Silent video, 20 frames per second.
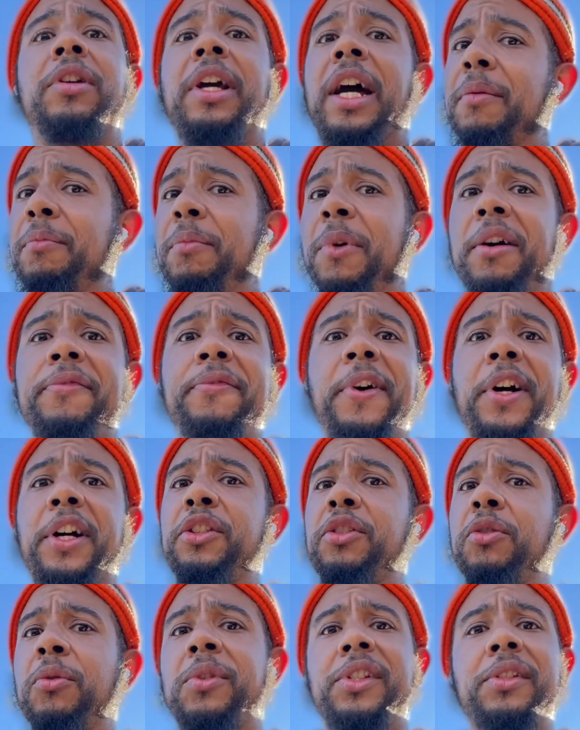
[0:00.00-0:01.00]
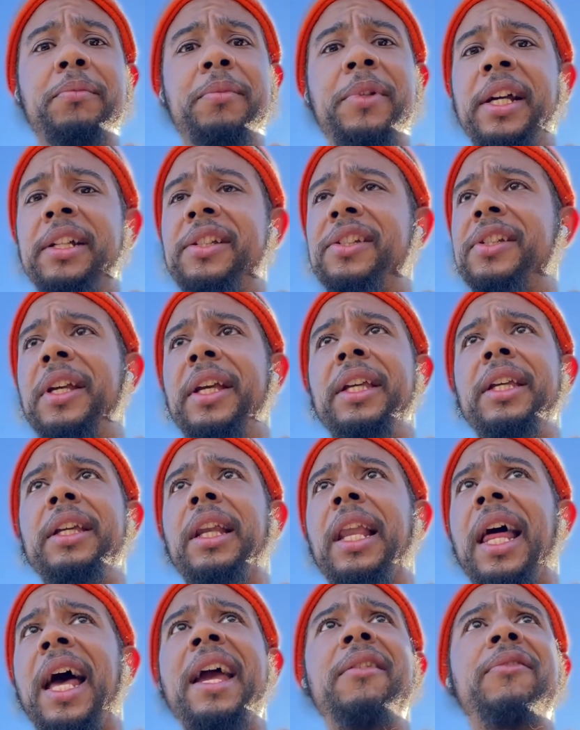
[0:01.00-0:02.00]
you got a motherfucker doing some nut shit
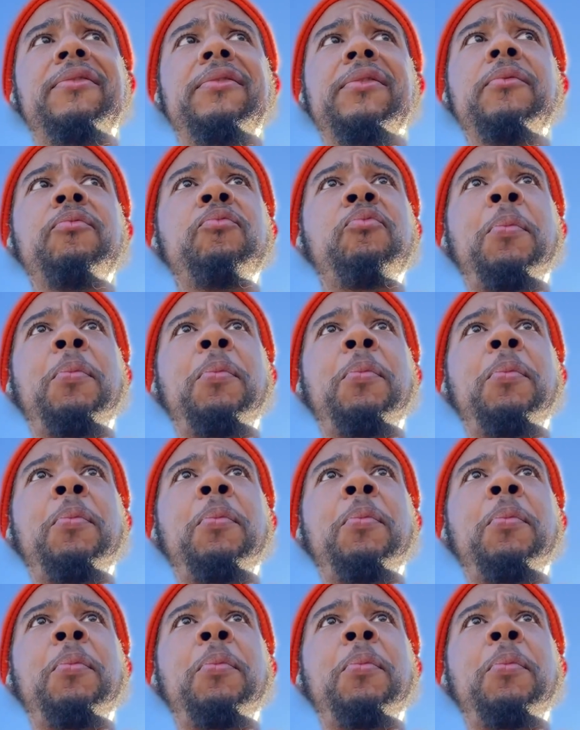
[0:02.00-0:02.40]
in your life,